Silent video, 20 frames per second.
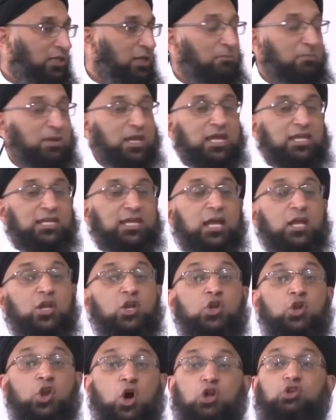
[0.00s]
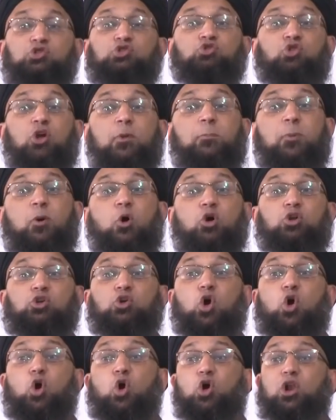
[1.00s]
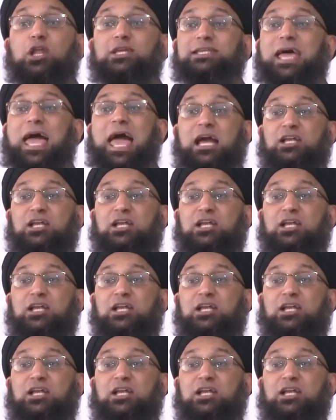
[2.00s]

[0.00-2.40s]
the media not to report all his